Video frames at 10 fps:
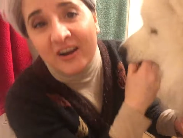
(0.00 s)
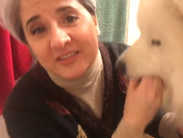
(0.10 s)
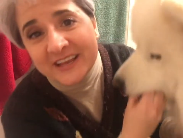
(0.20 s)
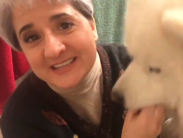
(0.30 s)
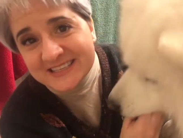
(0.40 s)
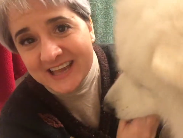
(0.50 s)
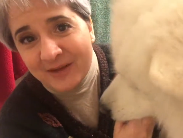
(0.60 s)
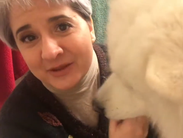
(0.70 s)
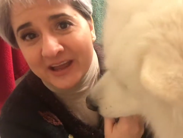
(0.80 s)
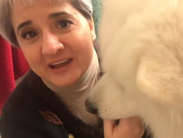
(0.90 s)
our late
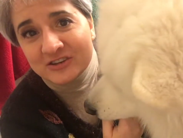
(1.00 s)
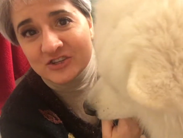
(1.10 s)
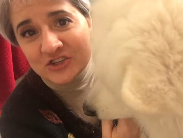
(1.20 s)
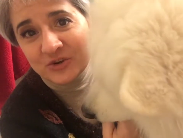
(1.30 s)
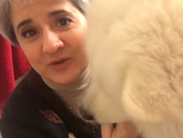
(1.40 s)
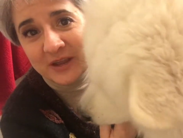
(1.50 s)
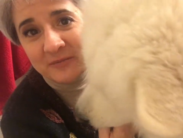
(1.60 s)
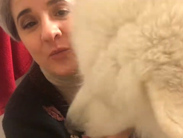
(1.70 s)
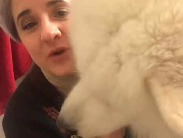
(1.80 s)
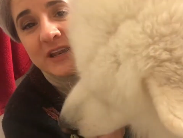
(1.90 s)
Samoyed, Chewy,
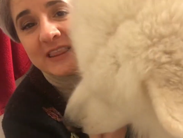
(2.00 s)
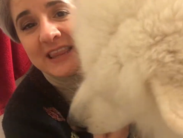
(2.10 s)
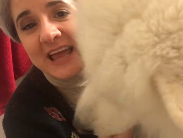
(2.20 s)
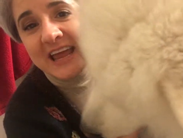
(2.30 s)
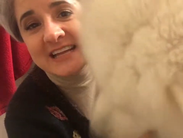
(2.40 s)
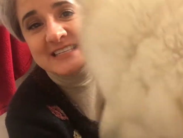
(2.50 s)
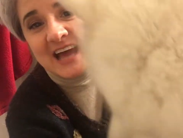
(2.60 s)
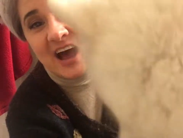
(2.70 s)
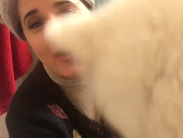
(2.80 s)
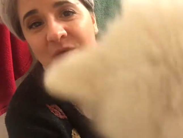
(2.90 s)
would lay
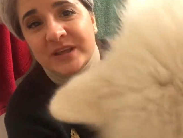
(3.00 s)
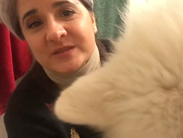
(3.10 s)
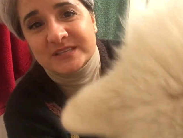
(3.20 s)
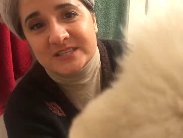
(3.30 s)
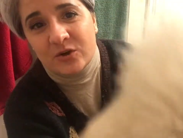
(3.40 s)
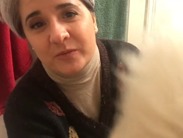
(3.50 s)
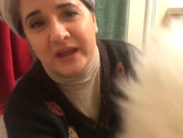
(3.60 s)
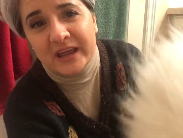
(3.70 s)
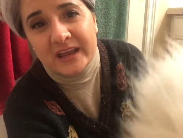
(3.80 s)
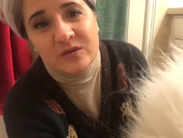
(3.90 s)
down in the
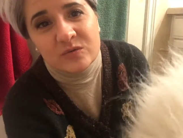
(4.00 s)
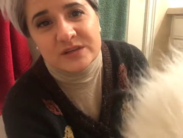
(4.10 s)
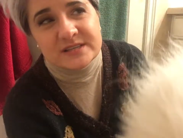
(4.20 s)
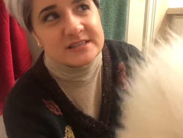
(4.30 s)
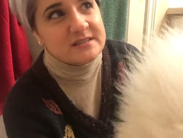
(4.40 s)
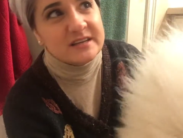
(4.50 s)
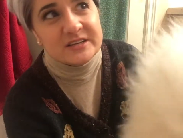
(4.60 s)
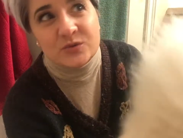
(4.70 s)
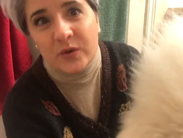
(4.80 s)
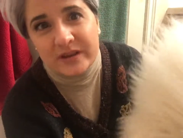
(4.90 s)
snowbank, and it was
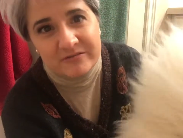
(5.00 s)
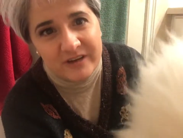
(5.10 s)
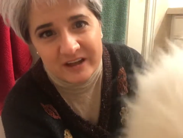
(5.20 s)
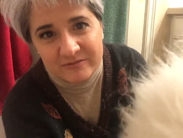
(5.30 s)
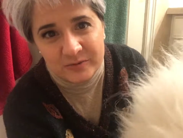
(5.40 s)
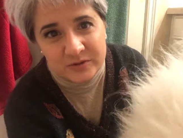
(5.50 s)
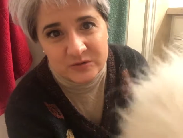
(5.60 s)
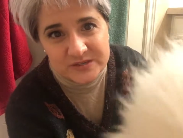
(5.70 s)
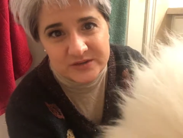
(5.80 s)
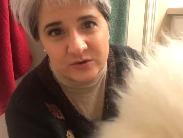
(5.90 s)
like 25
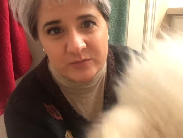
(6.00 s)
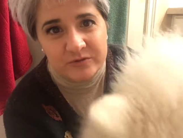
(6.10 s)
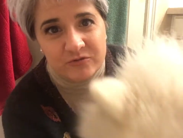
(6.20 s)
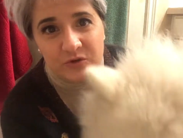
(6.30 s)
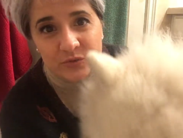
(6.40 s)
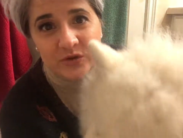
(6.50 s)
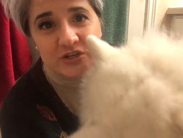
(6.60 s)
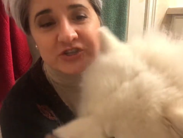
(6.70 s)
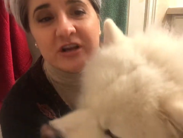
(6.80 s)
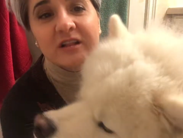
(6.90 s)
below zero before the wind
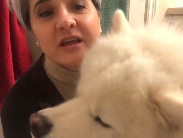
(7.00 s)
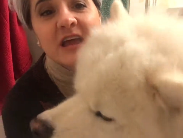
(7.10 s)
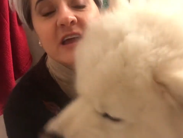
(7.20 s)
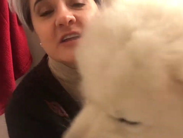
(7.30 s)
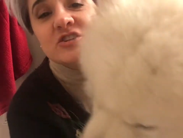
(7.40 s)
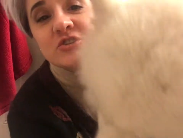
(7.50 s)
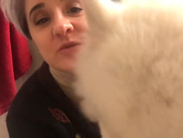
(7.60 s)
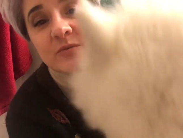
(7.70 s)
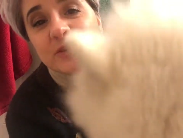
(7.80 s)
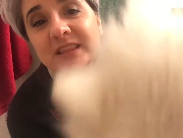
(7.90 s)
chill.
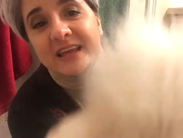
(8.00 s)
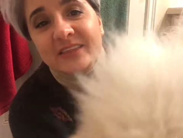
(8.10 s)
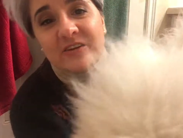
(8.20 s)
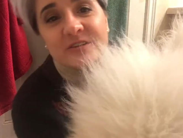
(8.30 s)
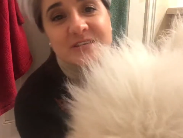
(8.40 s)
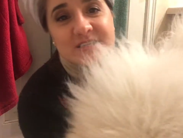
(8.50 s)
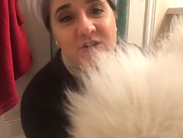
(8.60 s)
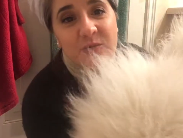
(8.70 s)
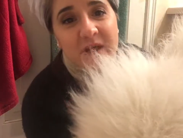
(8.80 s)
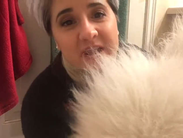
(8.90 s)
Chewy would lay there in the
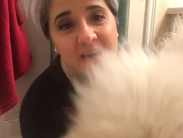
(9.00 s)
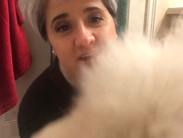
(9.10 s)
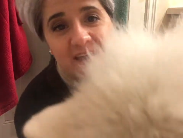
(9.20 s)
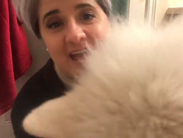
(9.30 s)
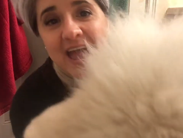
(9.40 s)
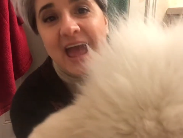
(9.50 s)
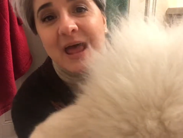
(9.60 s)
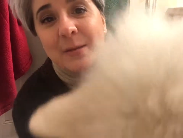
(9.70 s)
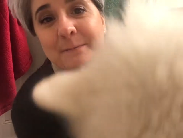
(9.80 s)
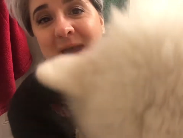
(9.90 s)
snowbank
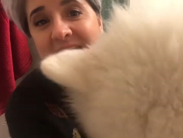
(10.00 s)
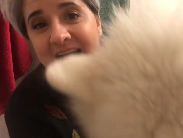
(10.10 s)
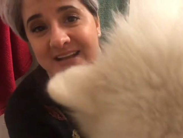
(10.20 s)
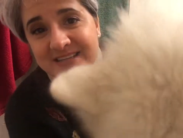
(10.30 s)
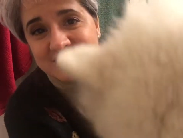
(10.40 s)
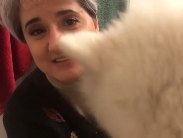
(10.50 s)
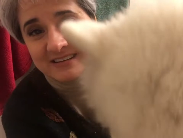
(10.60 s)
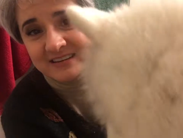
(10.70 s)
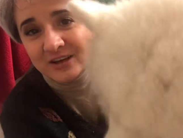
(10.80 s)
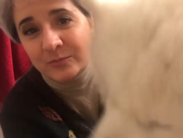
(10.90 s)
and pant,
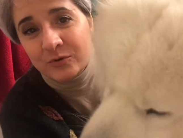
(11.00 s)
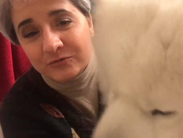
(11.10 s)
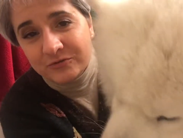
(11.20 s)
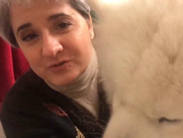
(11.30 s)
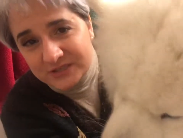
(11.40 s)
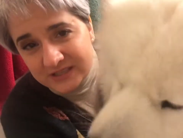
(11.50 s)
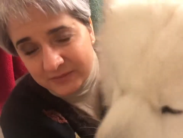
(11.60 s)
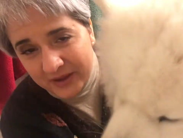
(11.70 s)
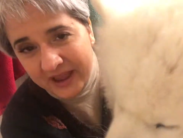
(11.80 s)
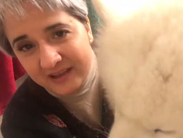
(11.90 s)
profusely
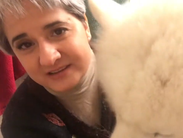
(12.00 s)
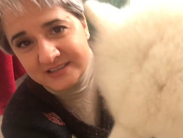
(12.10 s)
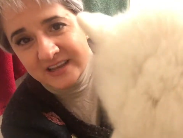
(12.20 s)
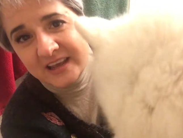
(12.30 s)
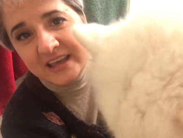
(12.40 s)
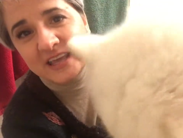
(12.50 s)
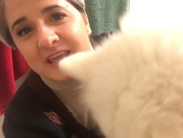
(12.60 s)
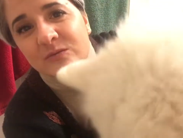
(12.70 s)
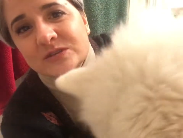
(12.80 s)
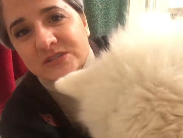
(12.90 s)
pant.
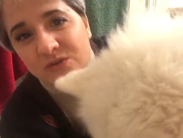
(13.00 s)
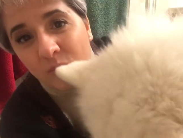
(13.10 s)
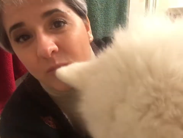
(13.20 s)
He was so